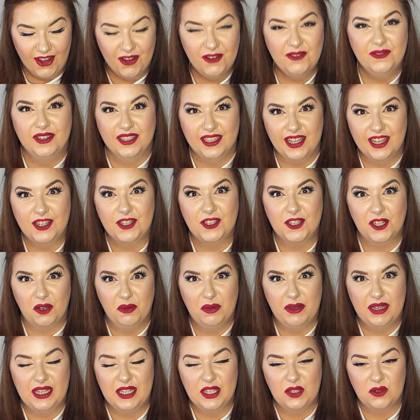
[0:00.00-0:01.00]
when I used to
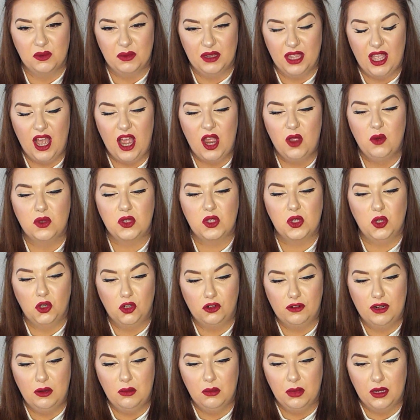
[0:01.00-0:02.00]
compete in swimming. I was
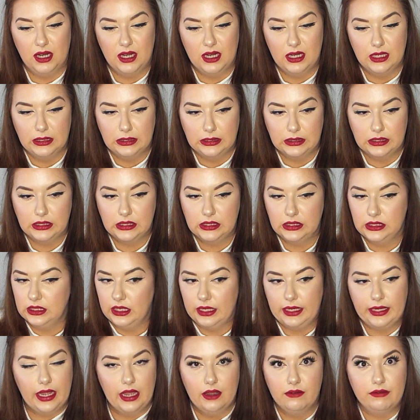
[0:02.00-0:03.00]
chlorine burned
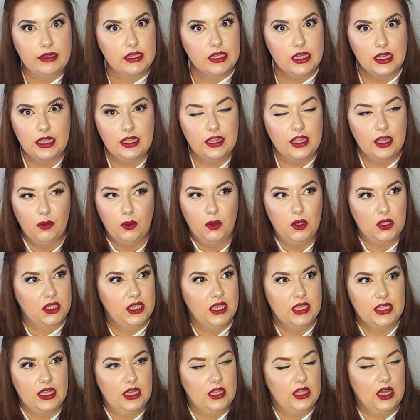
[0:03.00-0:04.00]
like every day. There
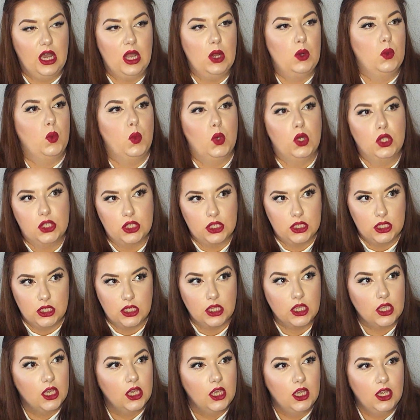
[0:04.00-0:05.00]
wasn't a day that I
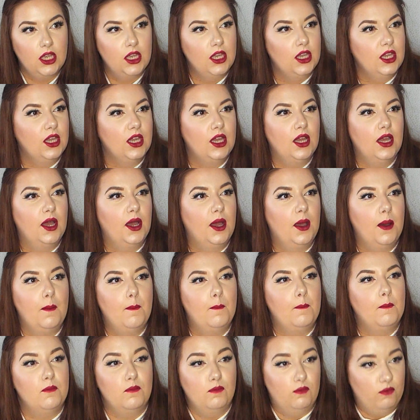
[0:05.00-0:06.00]
wasn't
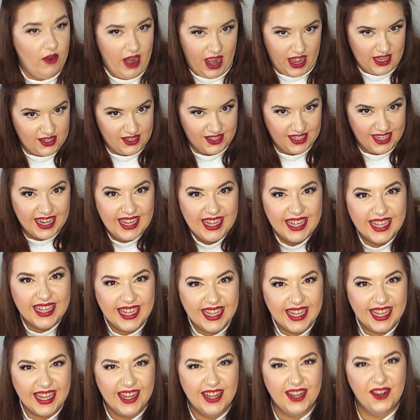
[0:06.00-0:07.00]
red
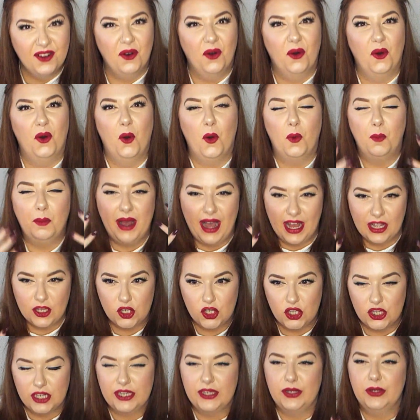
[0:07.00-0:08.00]
or
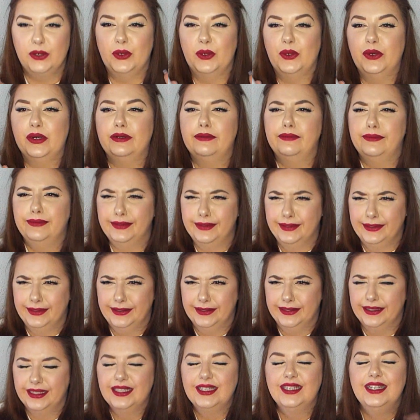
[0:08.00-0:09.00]
patchy or
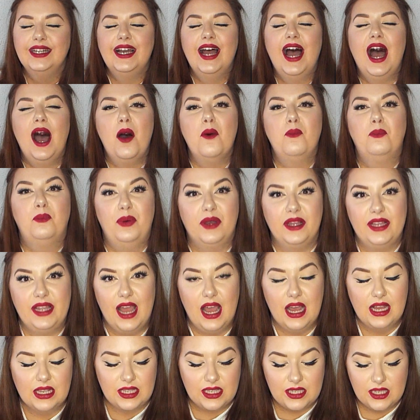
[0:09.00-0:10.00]
ugh. But
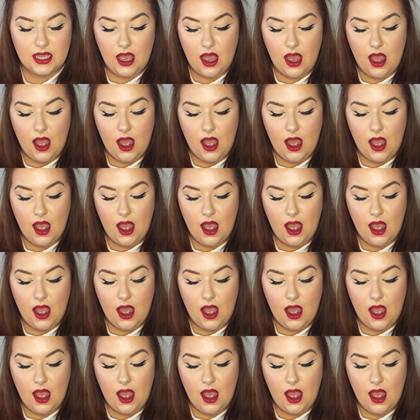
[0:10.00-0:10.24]
yes,